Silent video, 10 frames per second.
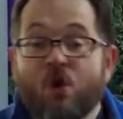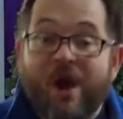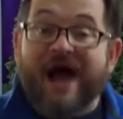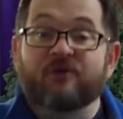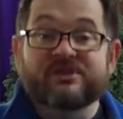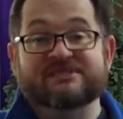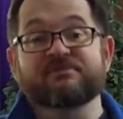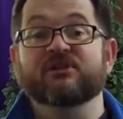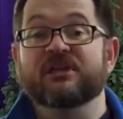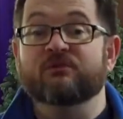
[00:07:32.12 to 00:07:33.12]
know how this
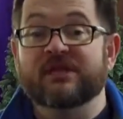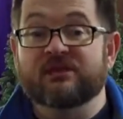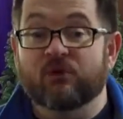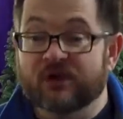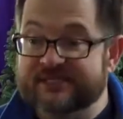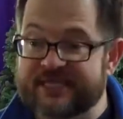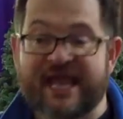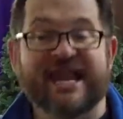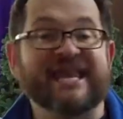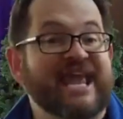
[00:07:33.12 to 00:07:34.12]
building really works,
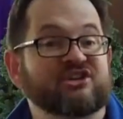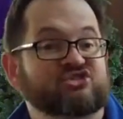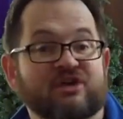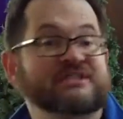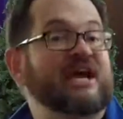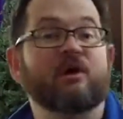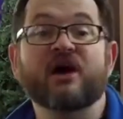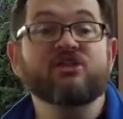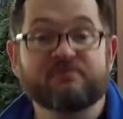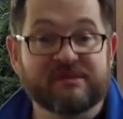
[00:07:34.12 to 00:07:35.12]
and I can't trust how
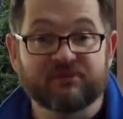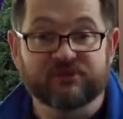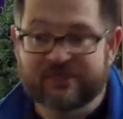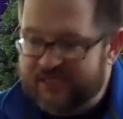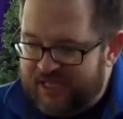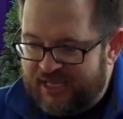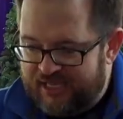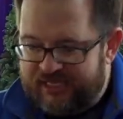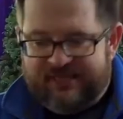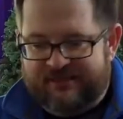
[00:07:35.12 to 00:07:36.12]
other people do it.
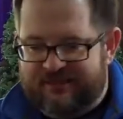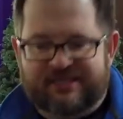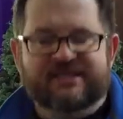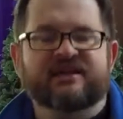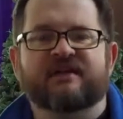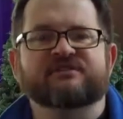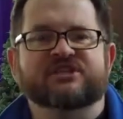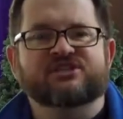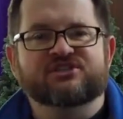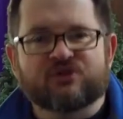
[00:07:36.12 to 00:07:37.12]
The
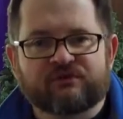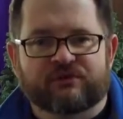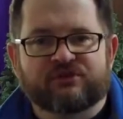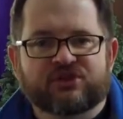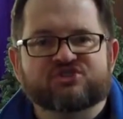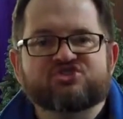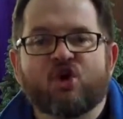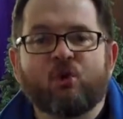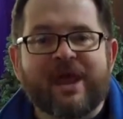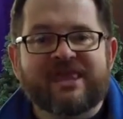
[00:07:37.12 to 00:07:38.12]
conversation's over. There's
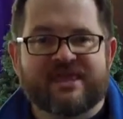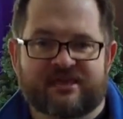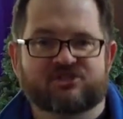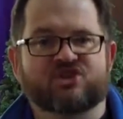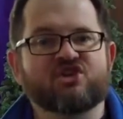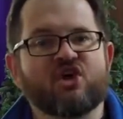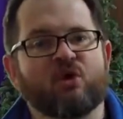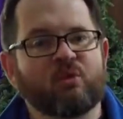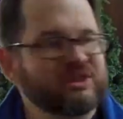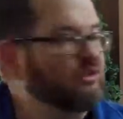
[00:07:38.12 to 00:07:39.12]
no way then to
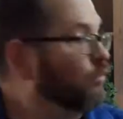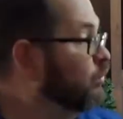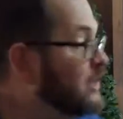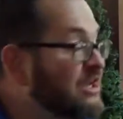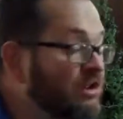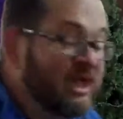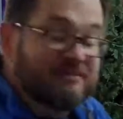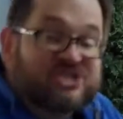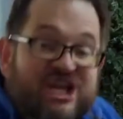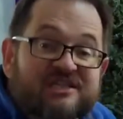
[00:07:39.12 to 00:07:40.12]
know what the real
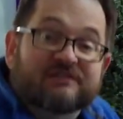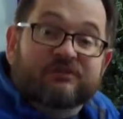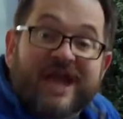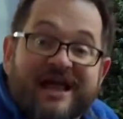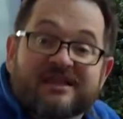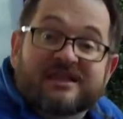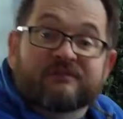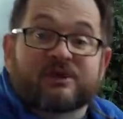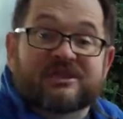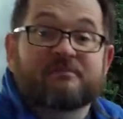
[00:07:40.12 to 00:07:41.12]
objective reality
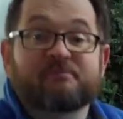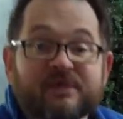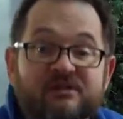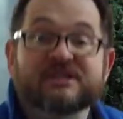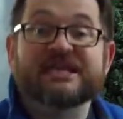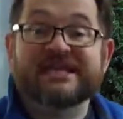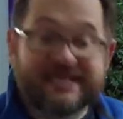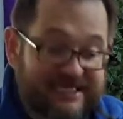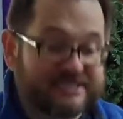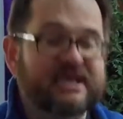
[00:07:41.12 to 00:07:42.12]
of what the building
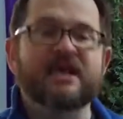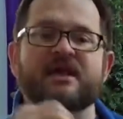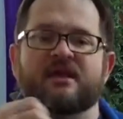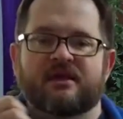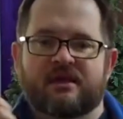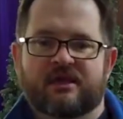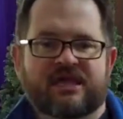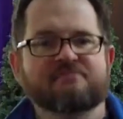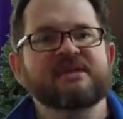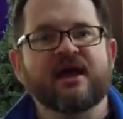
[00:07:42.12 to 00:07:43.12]
is
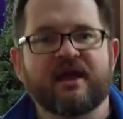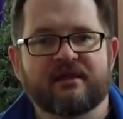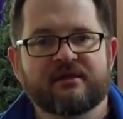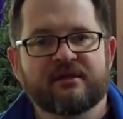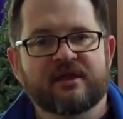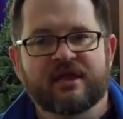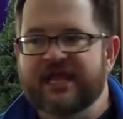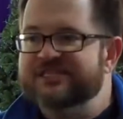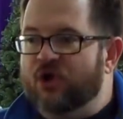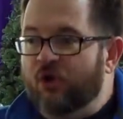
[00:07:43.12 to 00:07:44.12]
can be done.
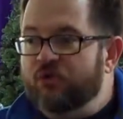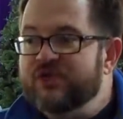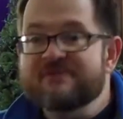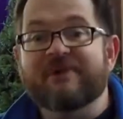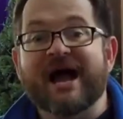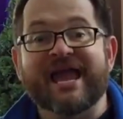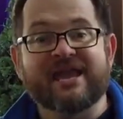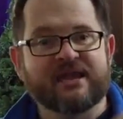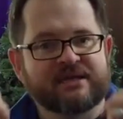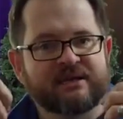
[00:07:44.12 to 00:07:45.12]
It's only
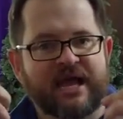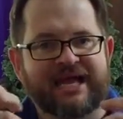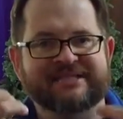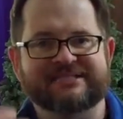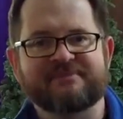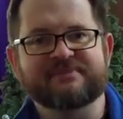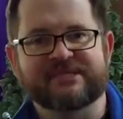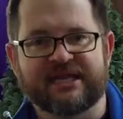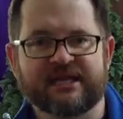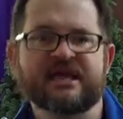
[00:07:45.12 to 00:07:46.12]
by
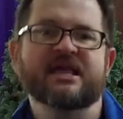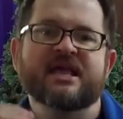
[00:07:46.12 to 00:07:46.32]
accepting